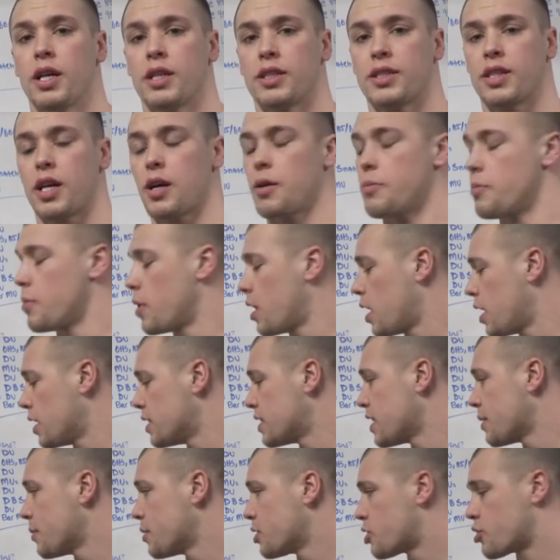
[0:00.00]
some
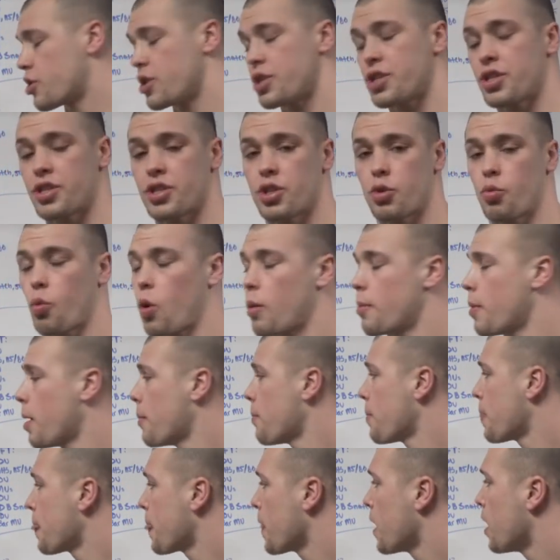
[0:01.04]
demonstrations and
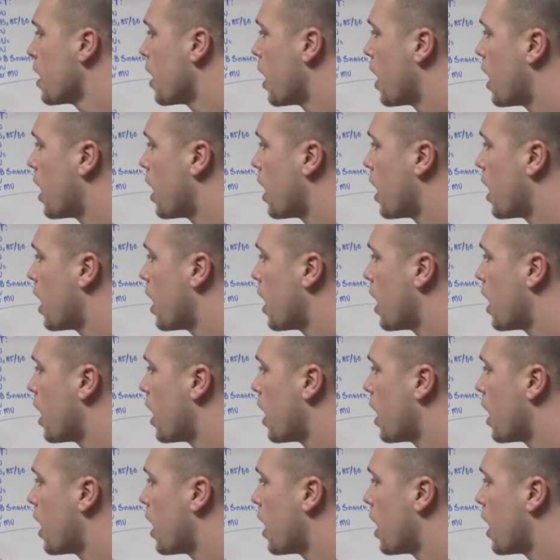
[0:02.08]
warm-up.